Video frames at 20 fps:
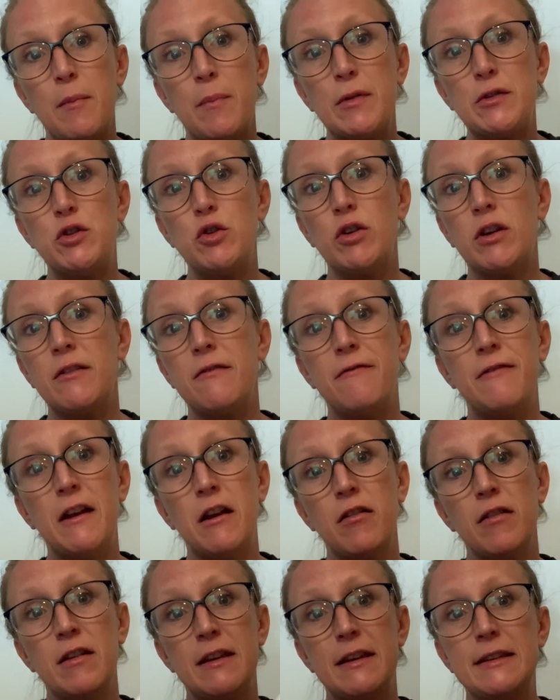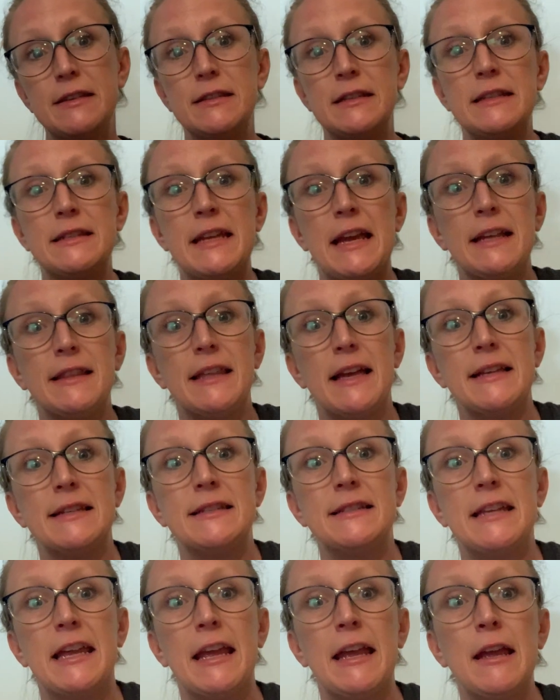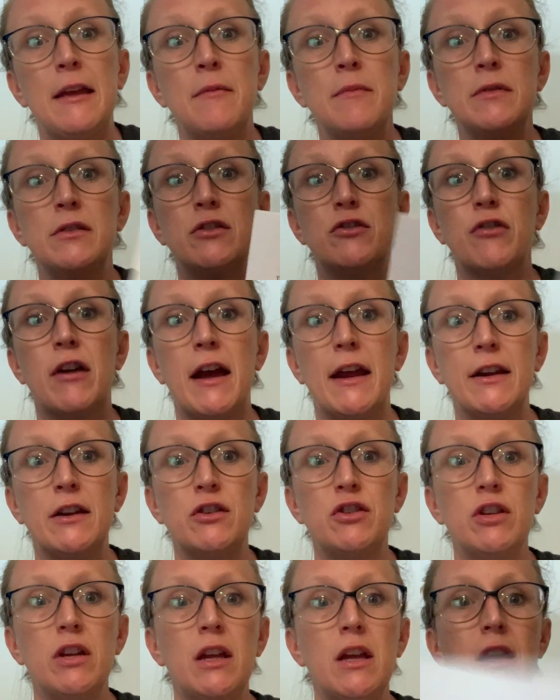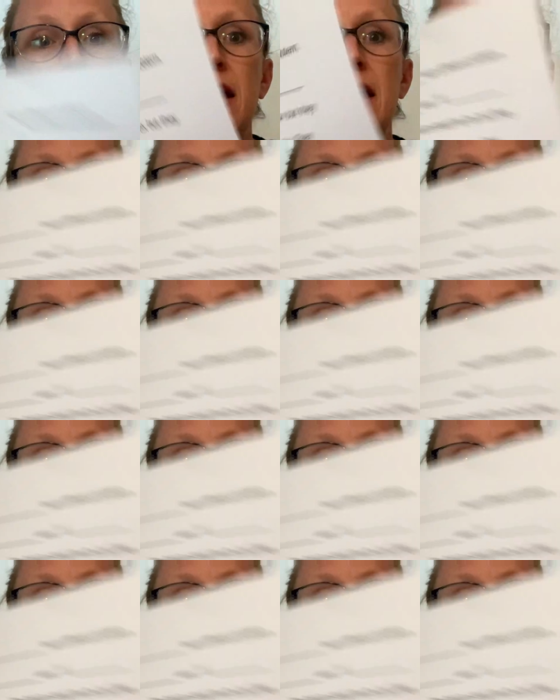but you can very easily take that same strategy